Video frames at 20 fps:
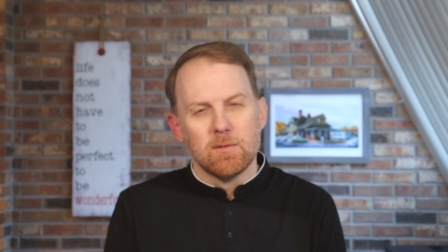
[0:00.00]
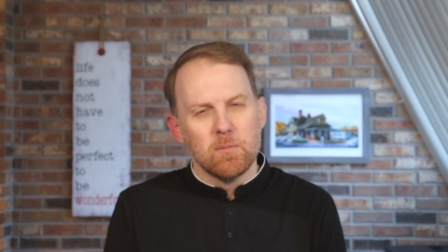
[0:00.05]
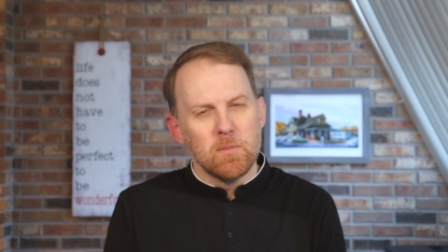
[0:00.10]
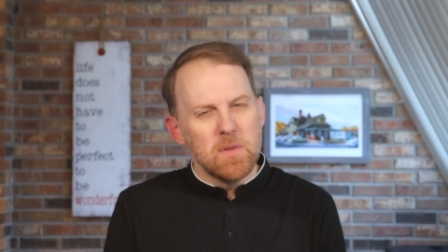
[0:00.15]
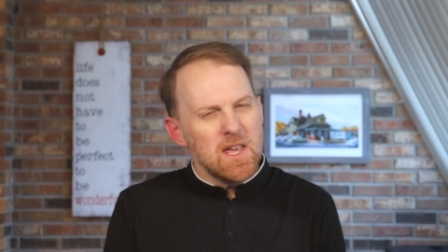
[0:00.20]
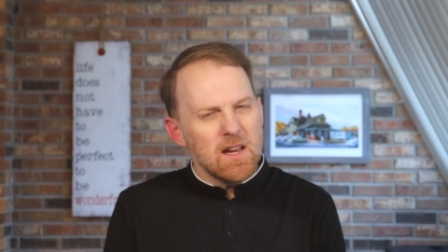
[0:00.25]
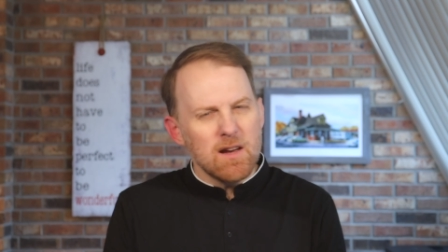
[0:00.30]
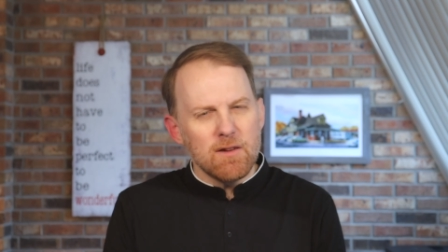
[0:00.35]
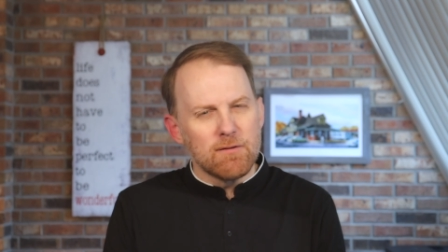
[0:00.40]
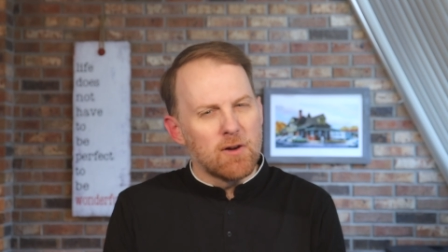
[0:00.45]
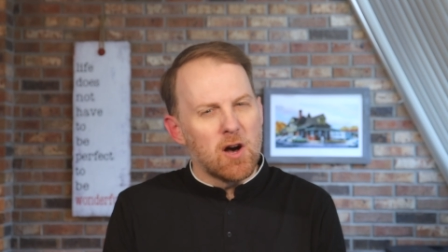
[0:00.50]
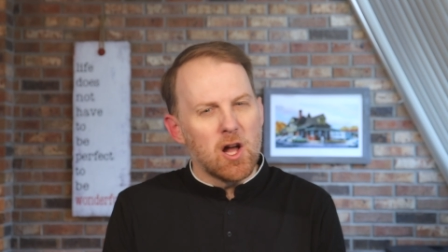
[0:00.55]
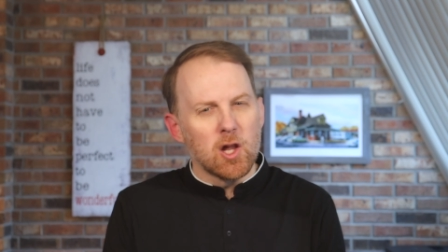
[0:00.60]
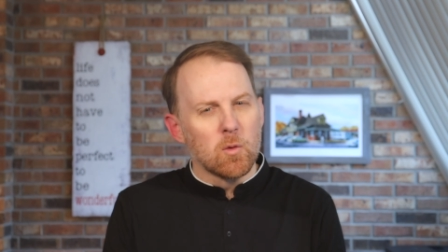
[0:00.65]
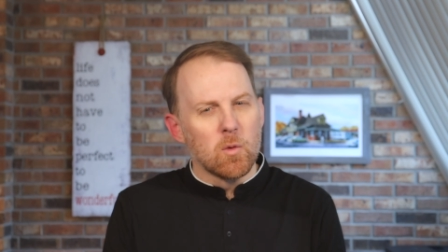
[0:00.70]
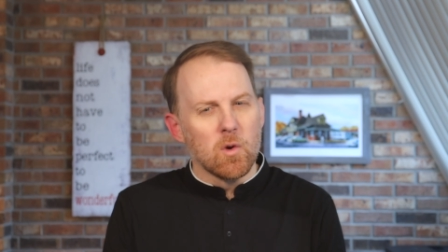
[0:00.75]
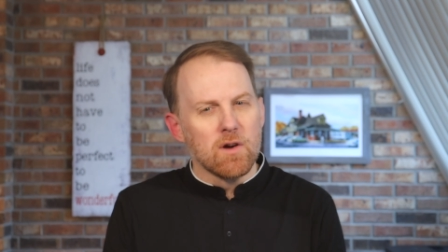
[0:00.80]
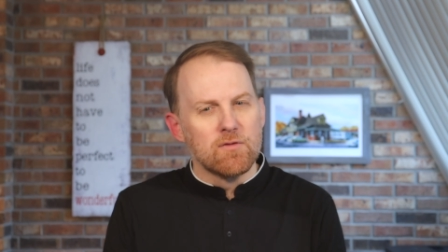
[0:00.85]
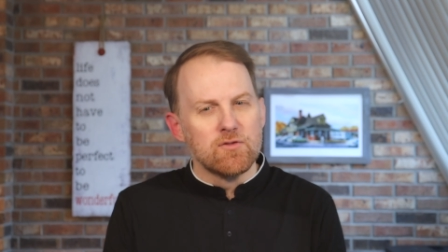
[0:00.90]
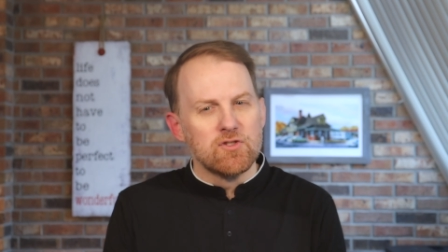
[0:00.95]
Being a
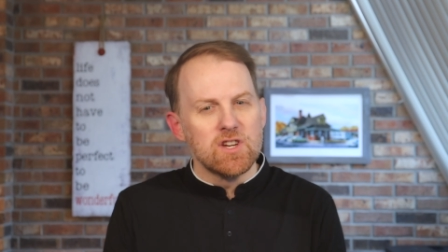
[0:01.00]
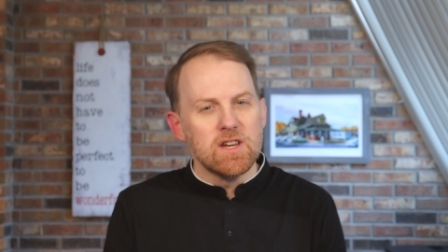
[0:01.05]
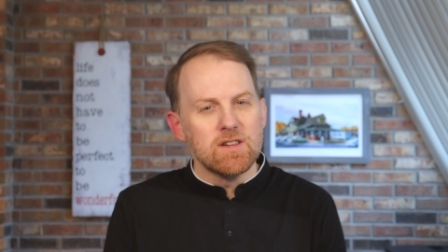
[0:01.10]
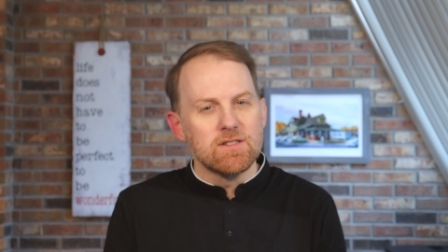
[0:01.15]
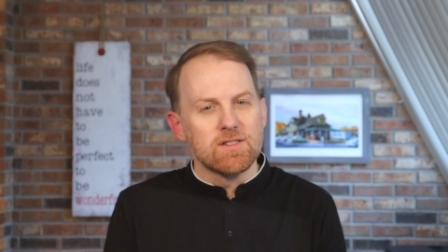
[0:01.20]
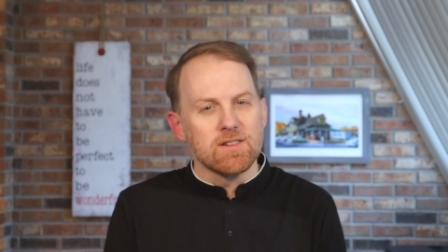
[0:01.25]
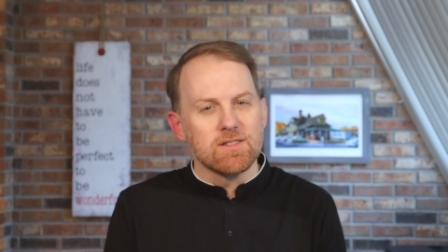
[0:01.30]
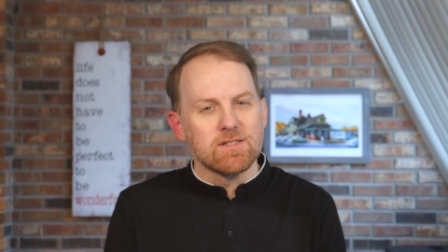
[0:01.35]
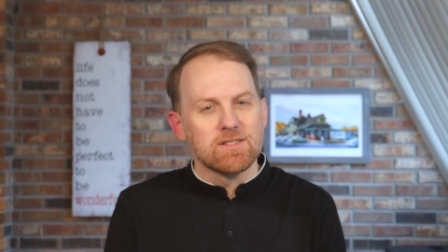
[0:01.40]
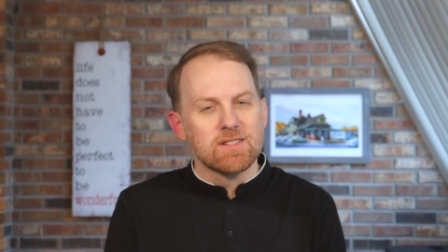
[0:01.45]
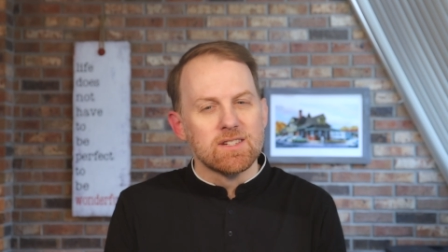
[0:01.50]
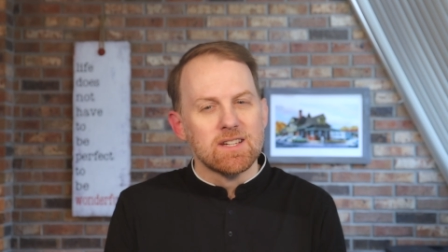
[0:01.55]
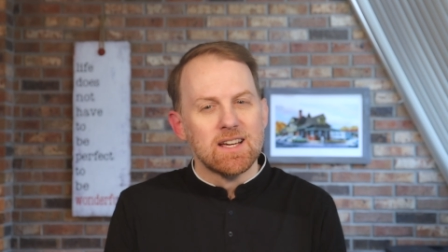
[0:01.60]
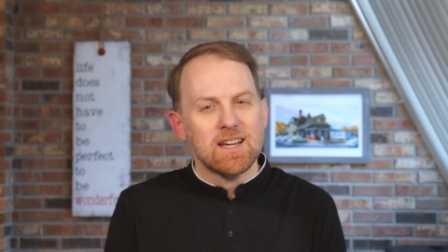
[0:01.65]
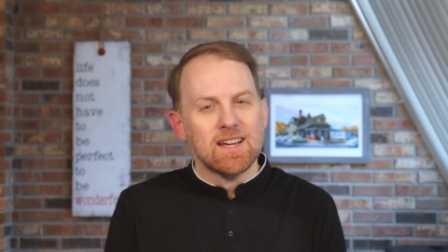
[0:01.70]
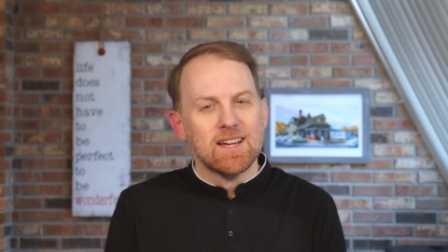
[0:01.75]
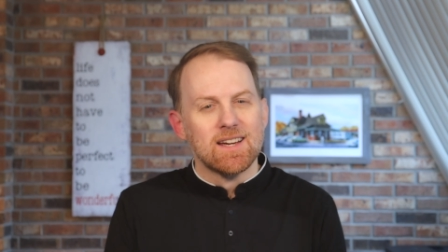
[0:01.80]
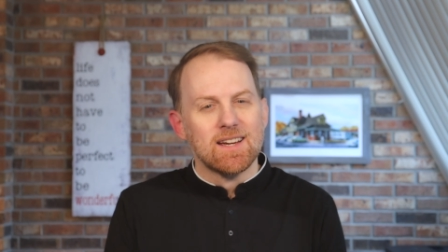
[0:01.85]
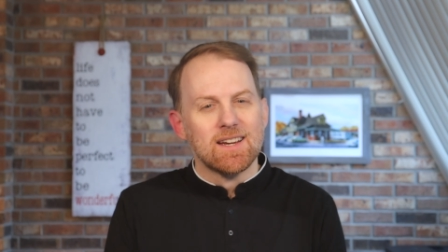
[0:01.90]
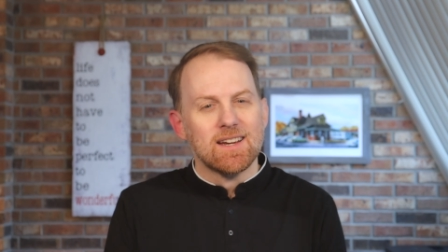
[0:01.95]
follower of Jesus
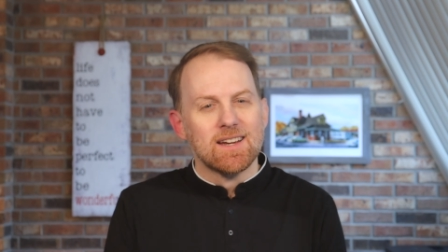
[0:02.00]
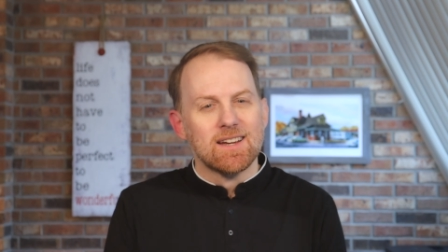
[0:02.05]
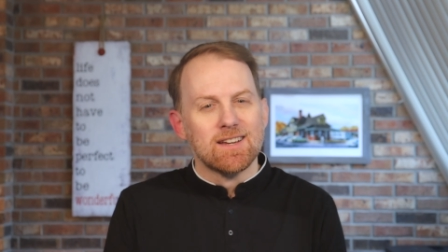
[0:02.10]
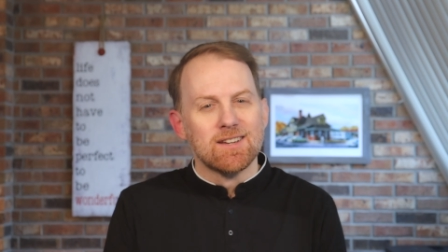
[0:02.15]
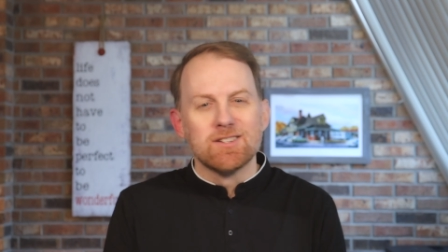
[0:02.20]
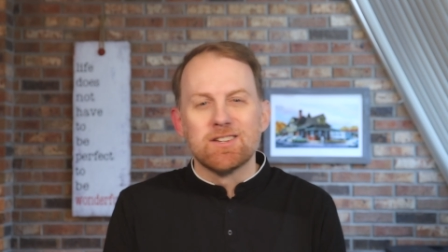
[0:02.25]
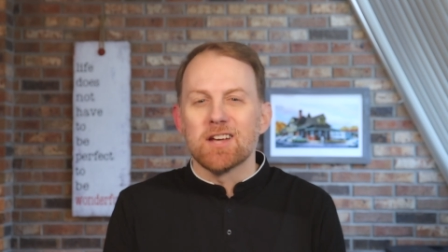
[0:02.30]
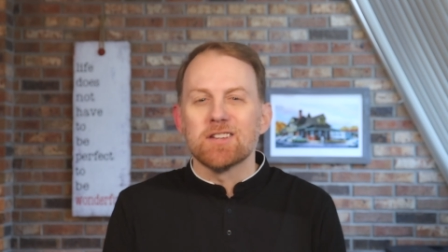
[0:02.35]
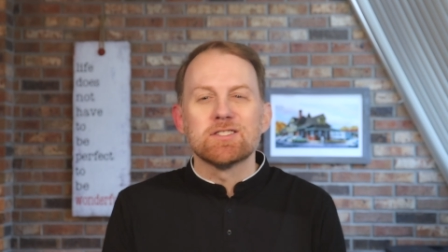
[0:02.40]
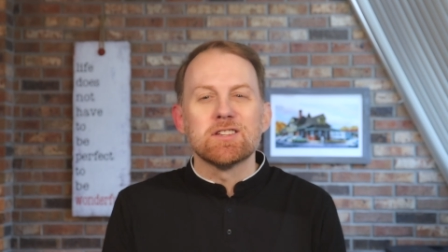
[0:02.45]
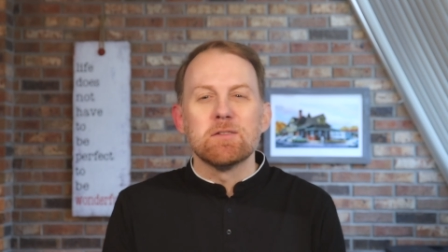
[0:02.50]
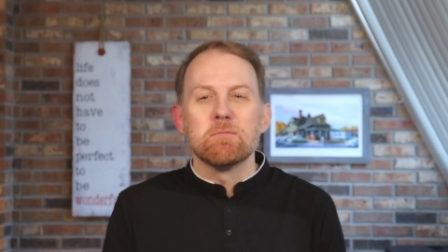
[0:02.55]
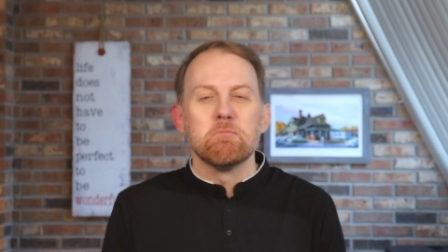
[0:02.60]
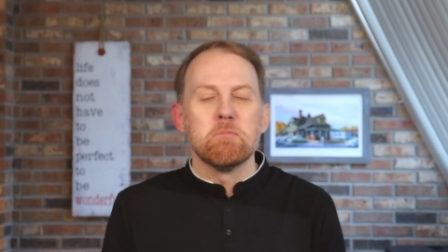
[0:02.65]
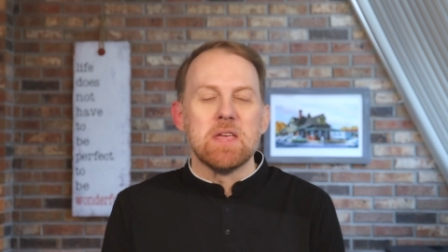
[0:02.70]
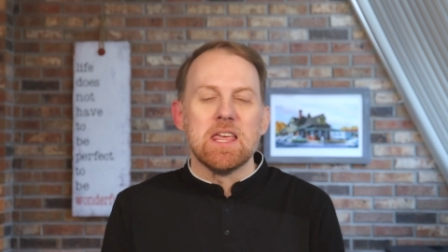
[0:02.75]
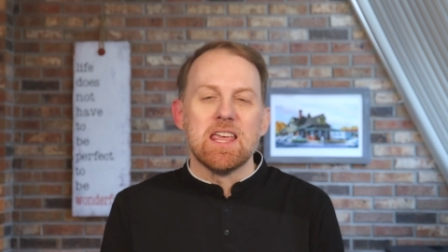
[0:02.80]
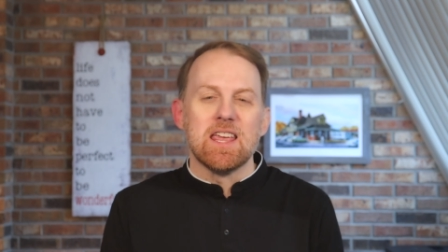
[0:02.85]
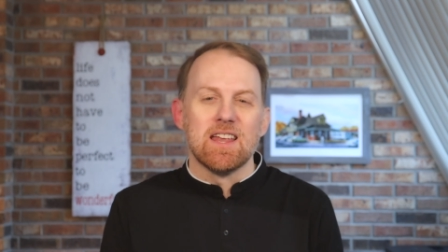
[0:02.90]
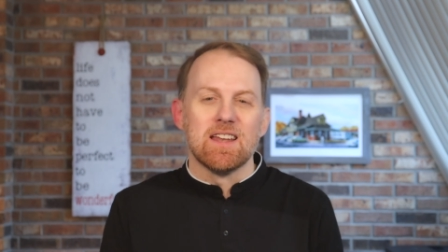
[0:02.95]
doesn't
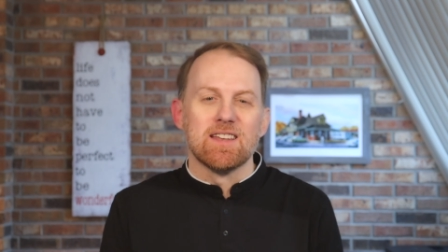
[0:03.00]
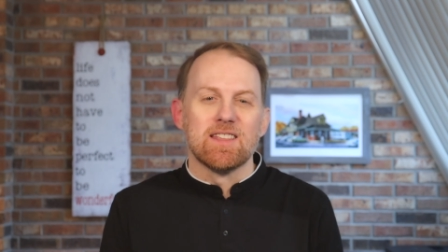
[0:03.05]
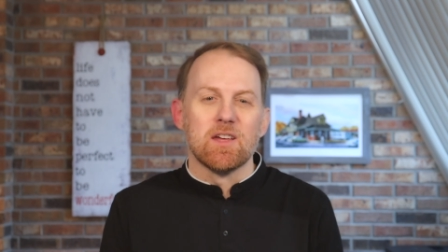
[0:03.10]
mean